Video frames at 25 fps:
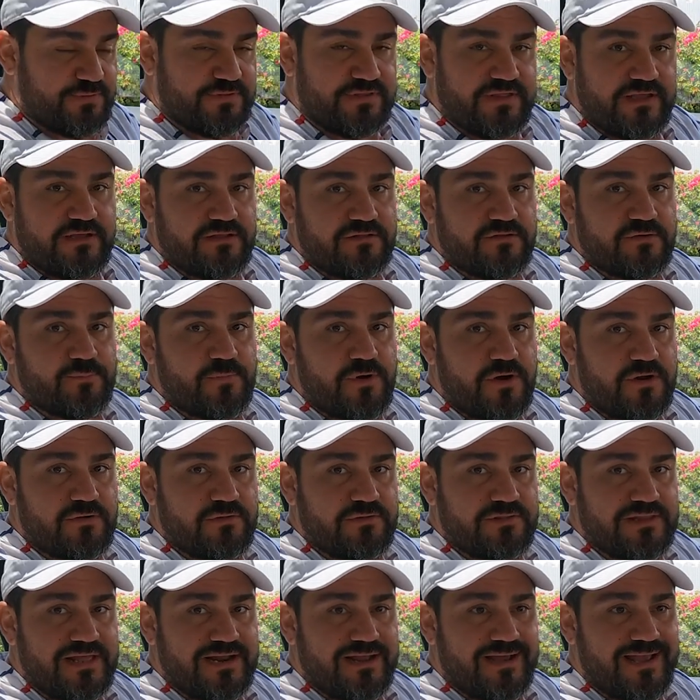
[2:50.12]
particular
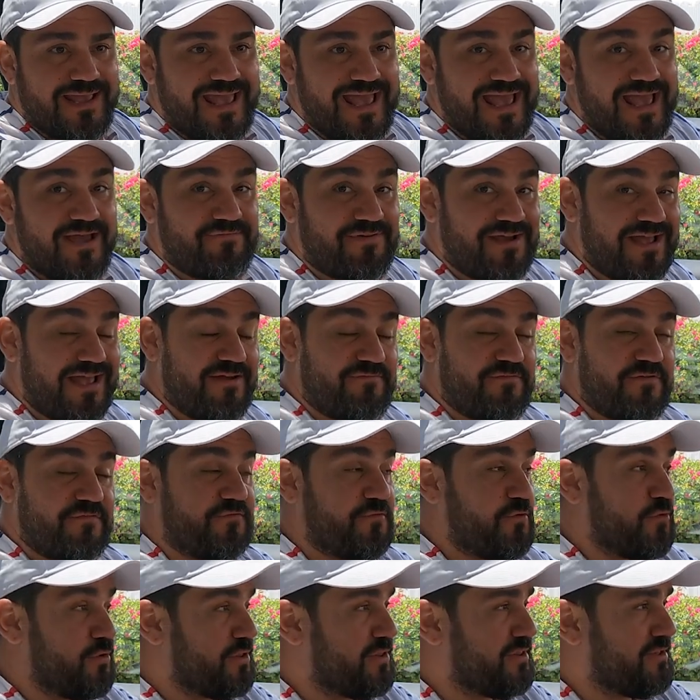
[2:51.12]
model that I have. I have,
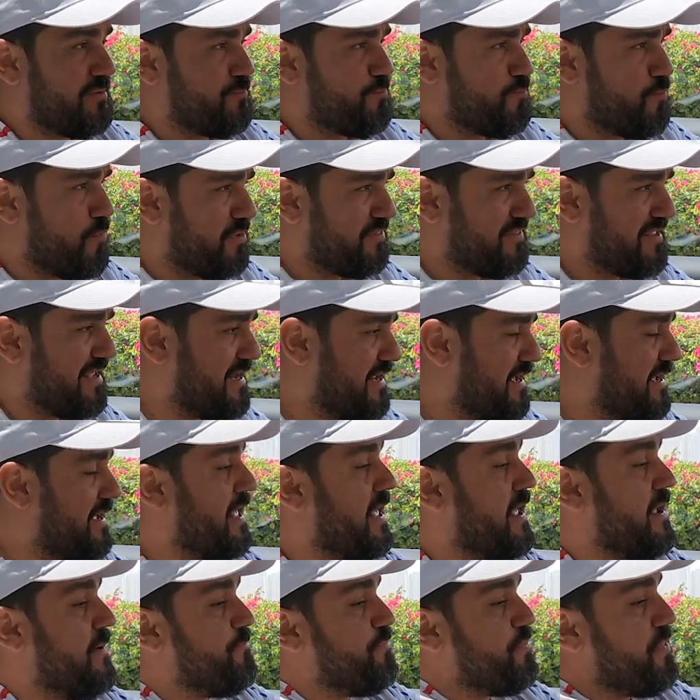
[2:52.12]
of course, the Modena.
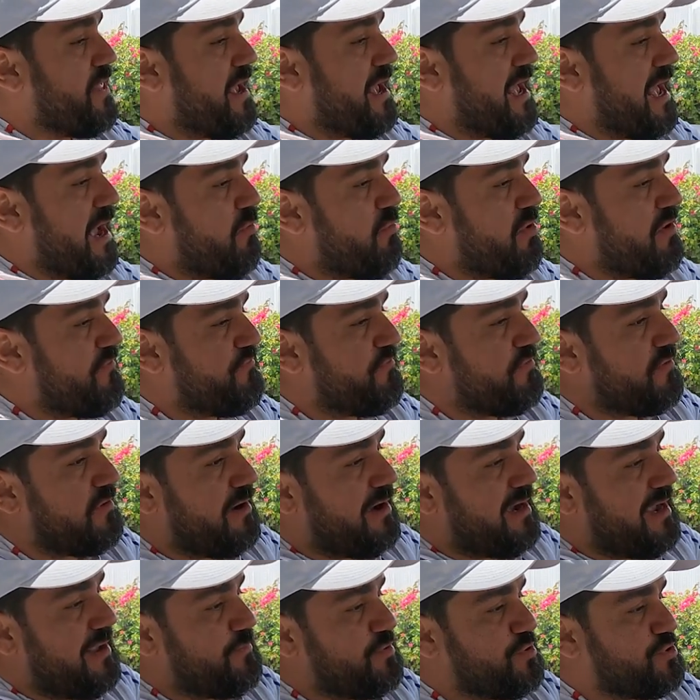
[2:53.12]
However,
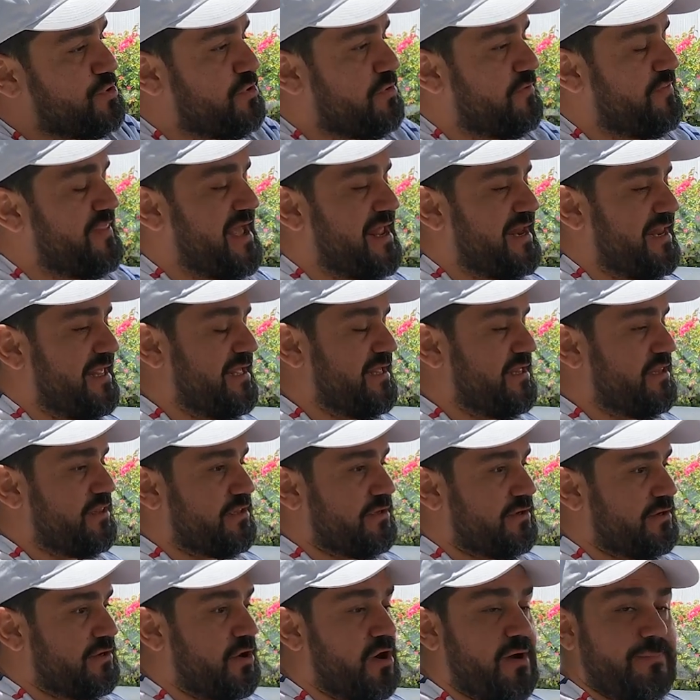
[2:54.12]
I'm sure that
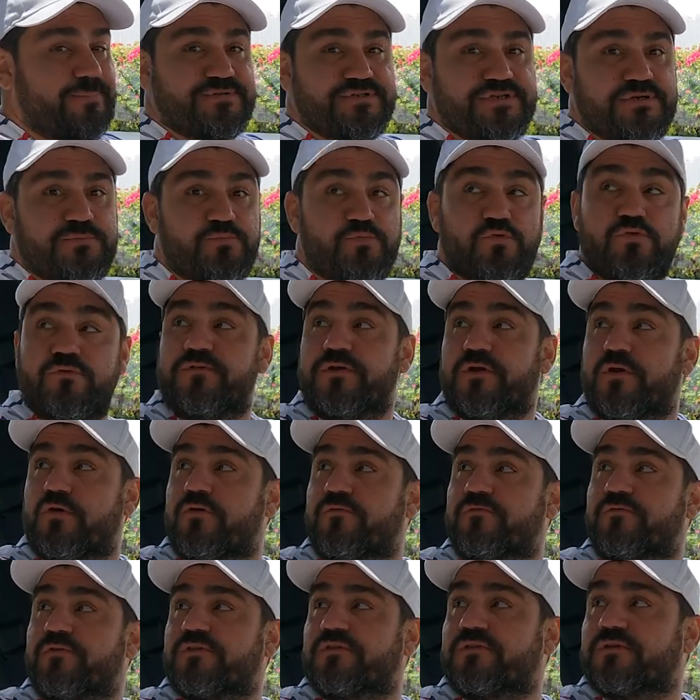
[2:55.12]
is an option. Moving
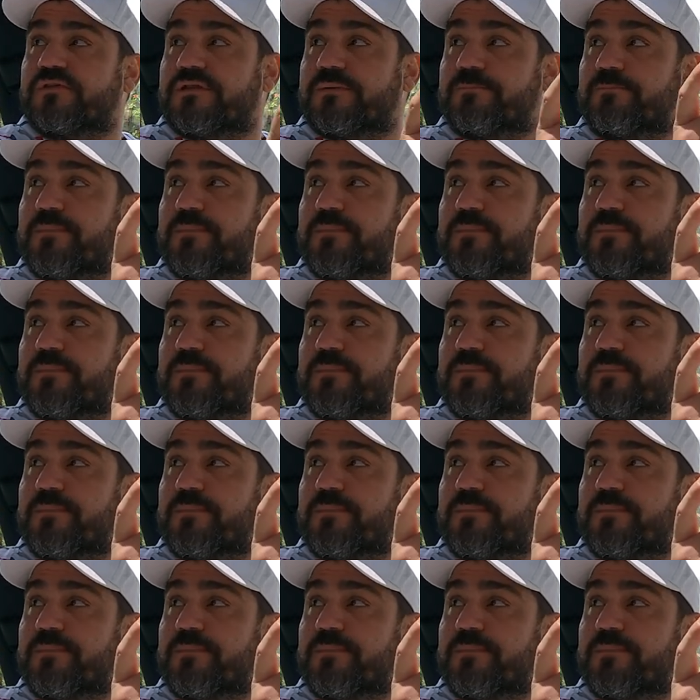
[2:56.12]
over to the